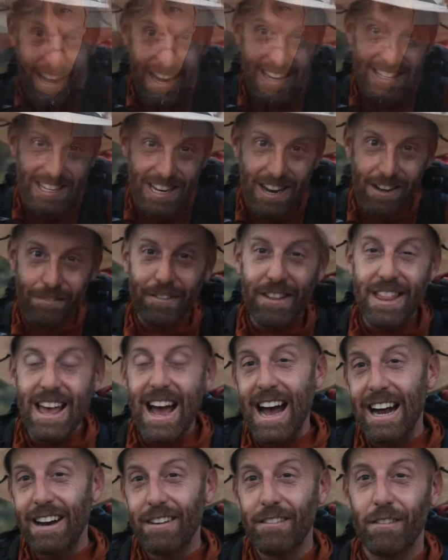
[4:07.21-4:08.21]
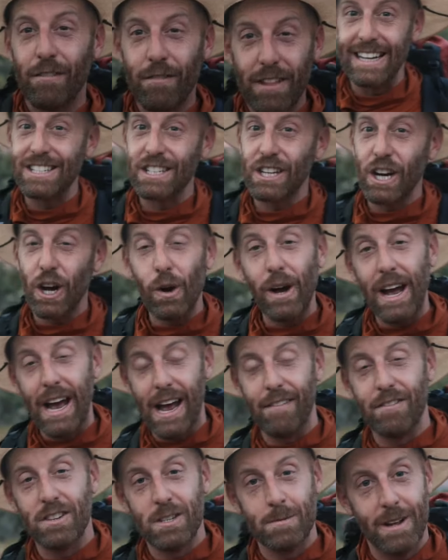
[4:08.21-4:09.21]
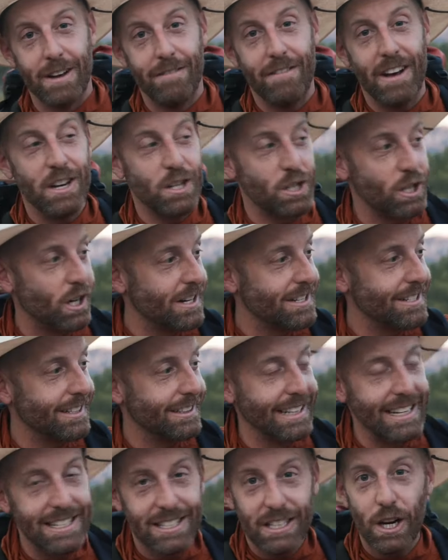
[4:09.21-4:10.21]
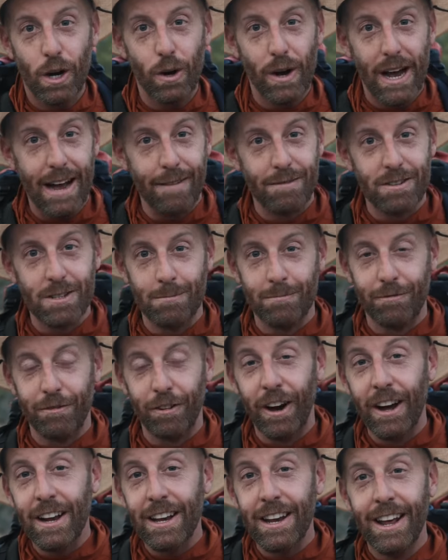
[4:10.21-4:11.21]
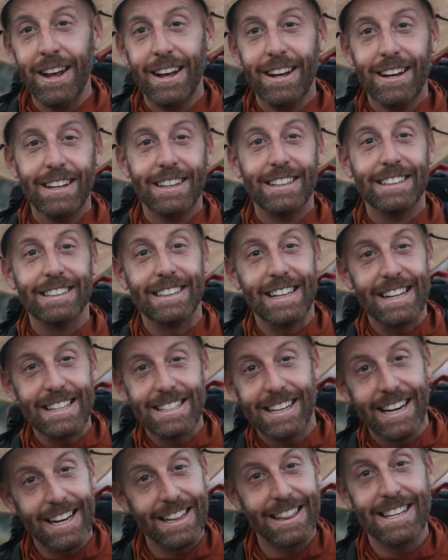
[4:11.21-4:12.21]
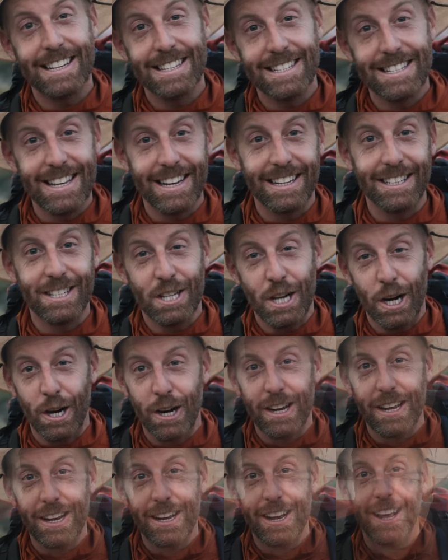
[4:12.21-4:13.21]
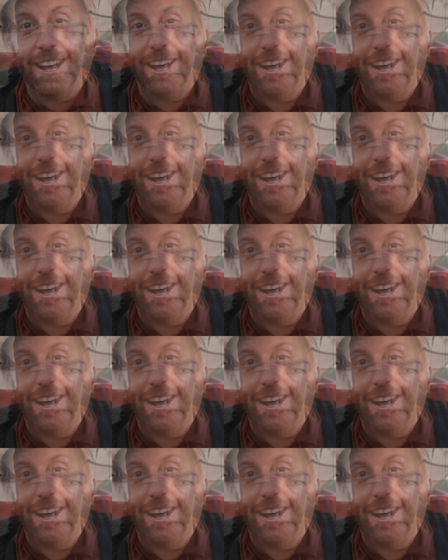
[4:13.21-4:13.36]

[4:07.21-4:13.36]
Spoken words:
That's enough of that. Let's go have some adventures. Let's go have some fun. Let's get this thing started.